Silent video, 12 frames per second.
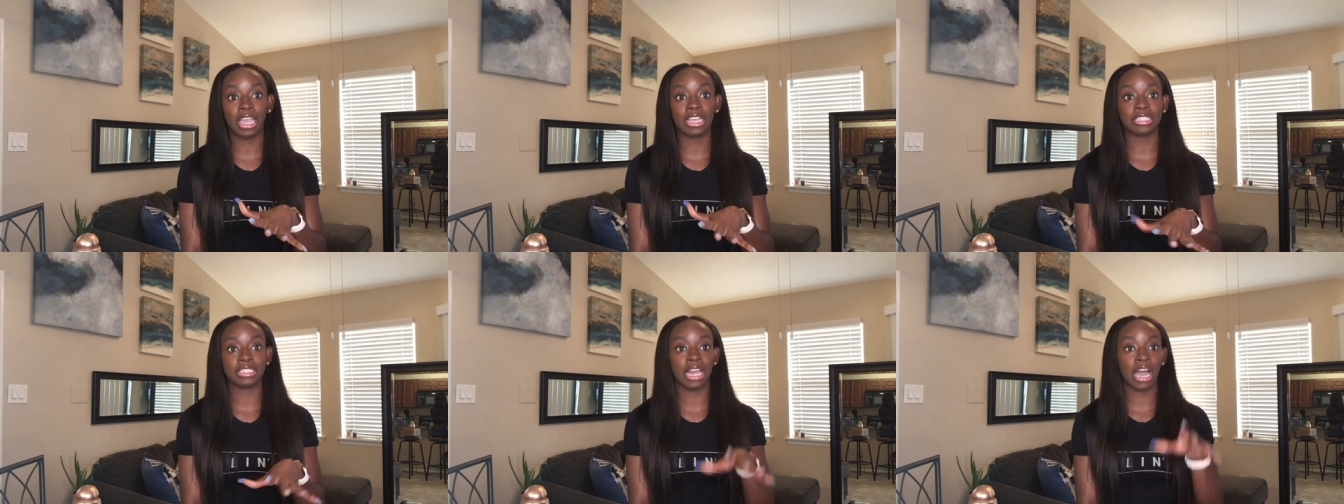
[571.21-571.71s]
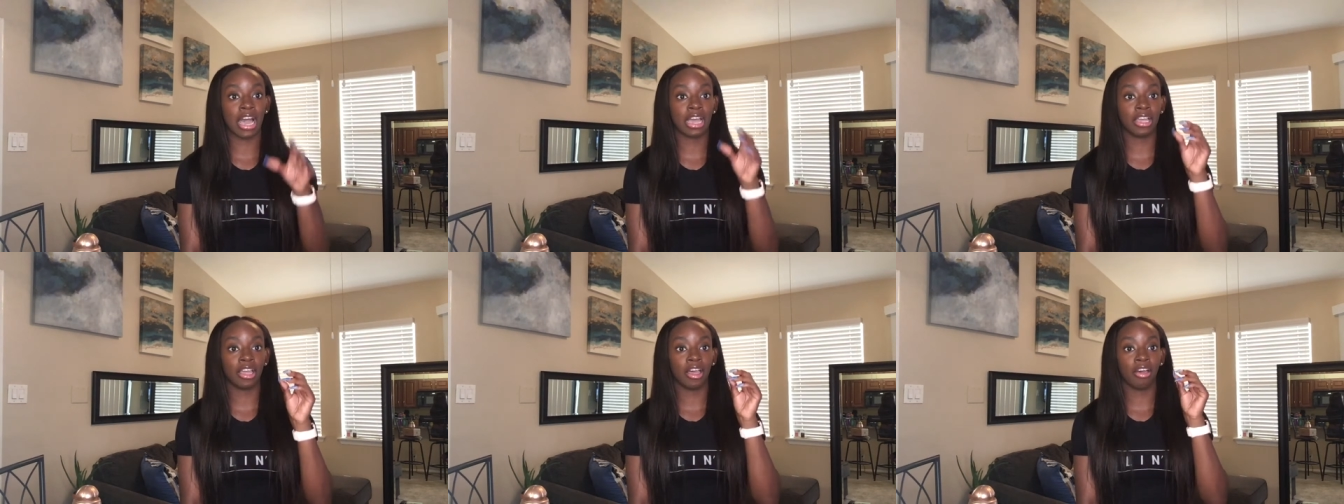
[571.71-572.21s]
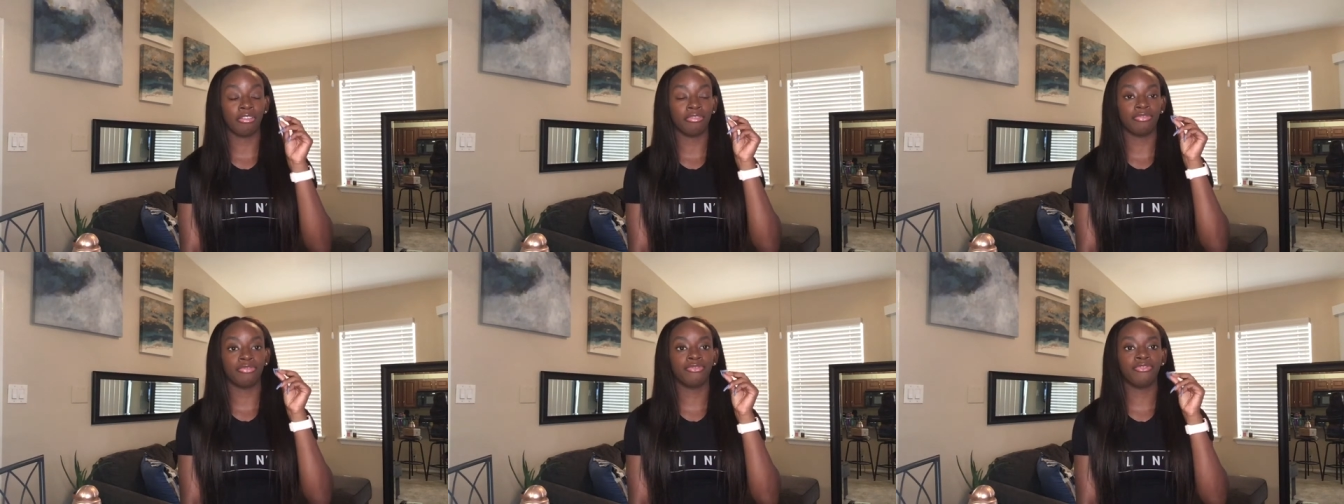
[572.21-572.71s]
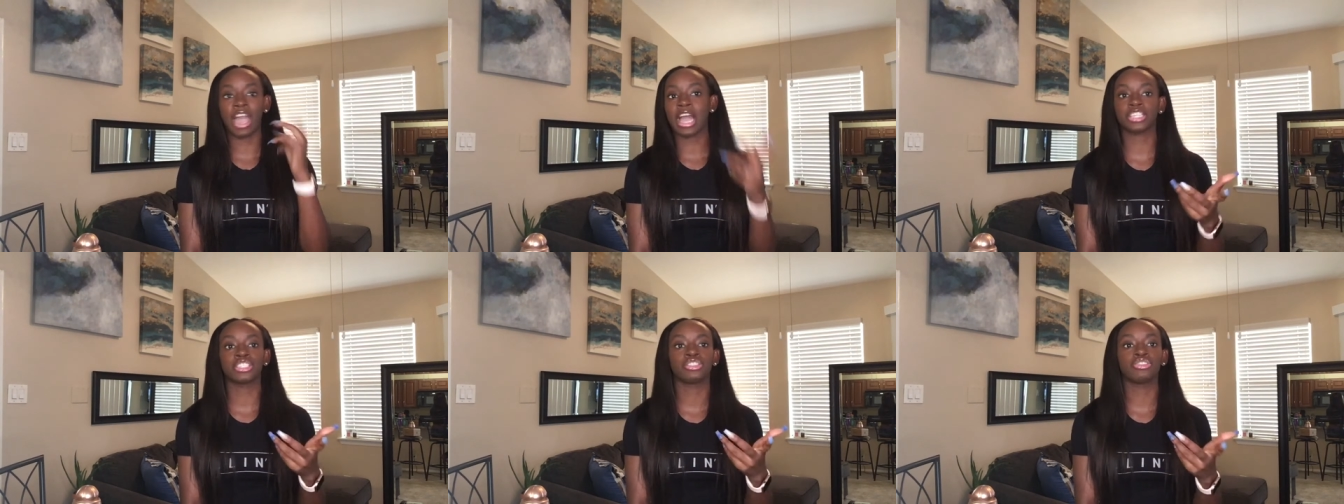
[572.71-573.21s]
It's not a
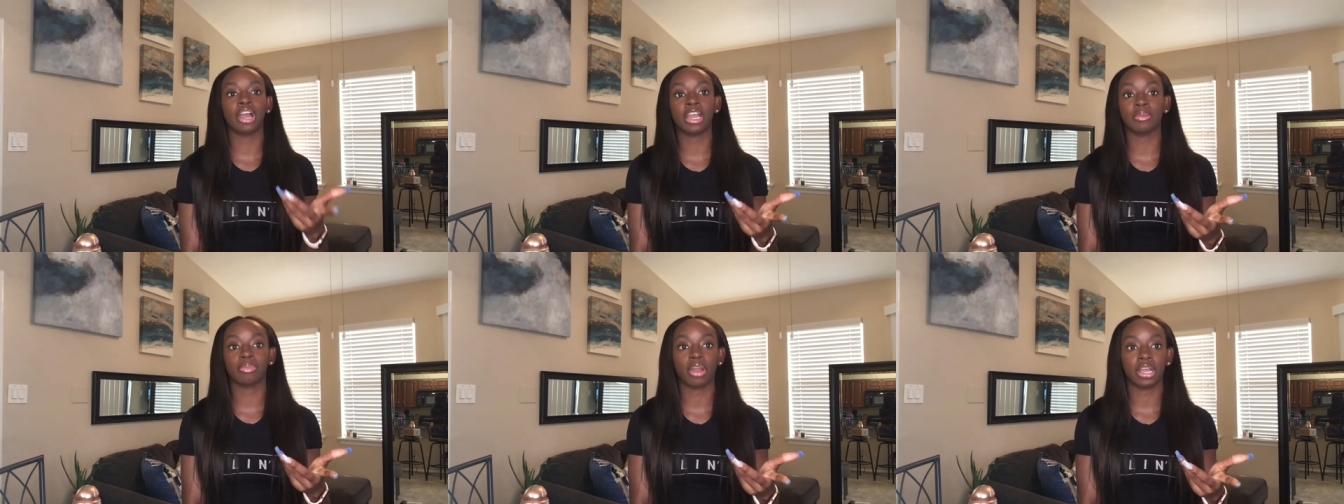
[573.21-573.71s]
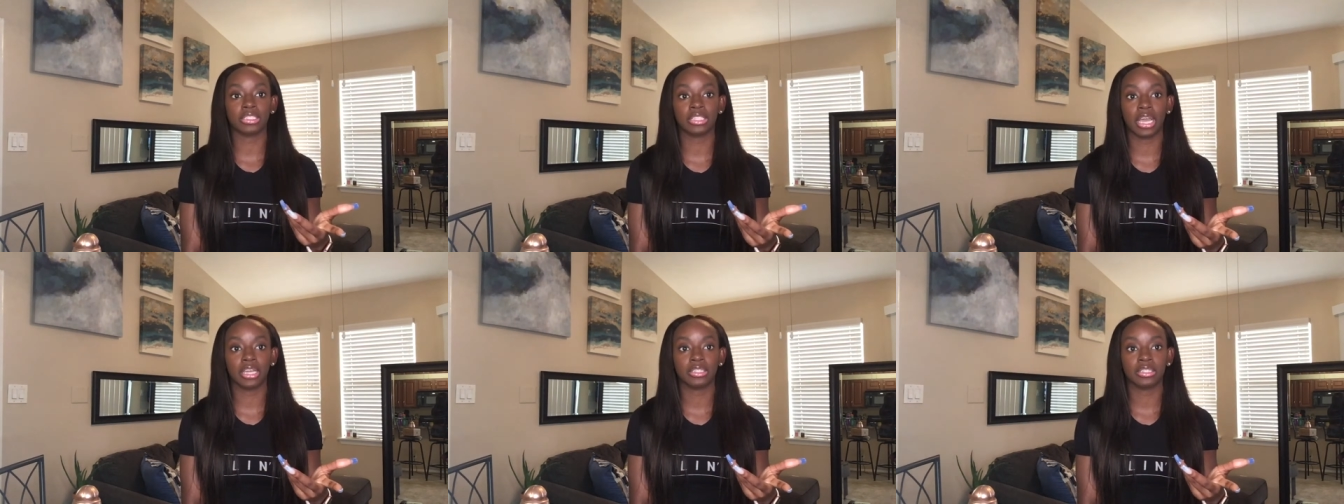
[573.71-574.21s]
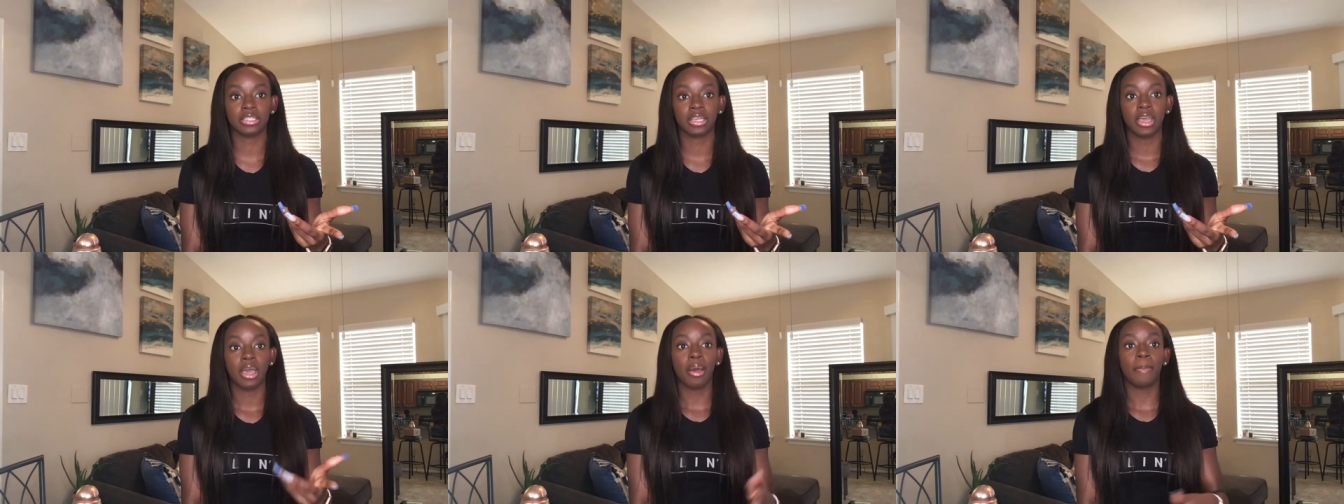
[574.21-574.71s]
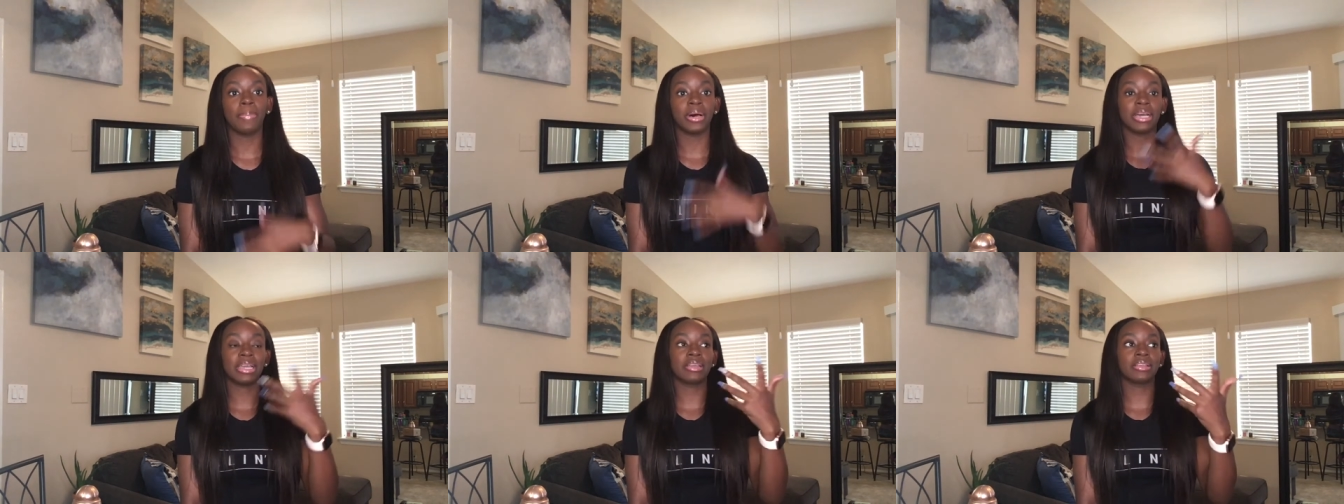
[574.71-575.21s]
fast drying process,
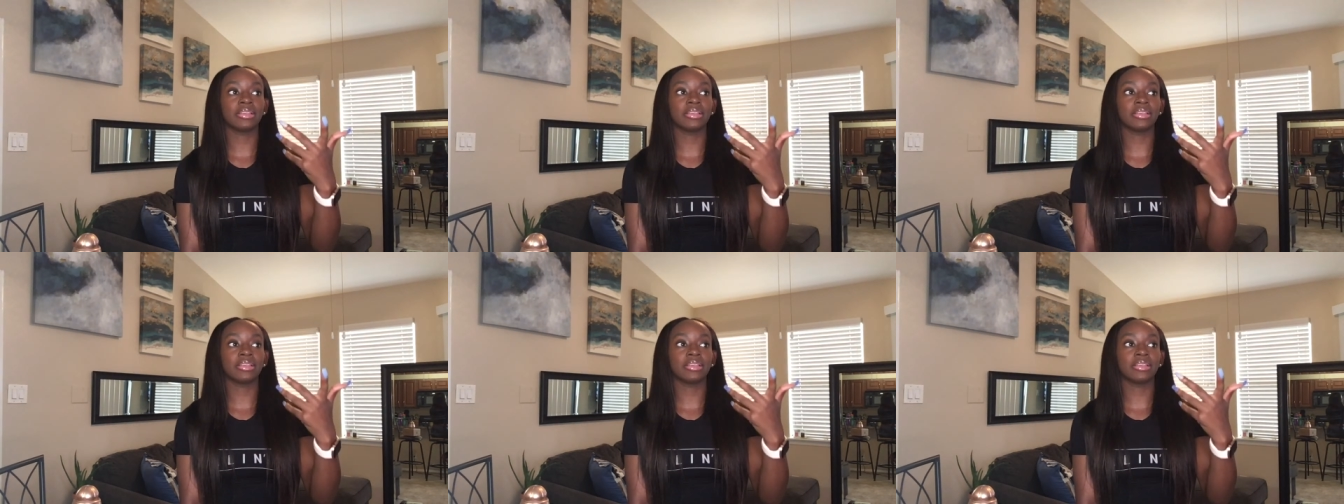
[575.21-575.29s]
but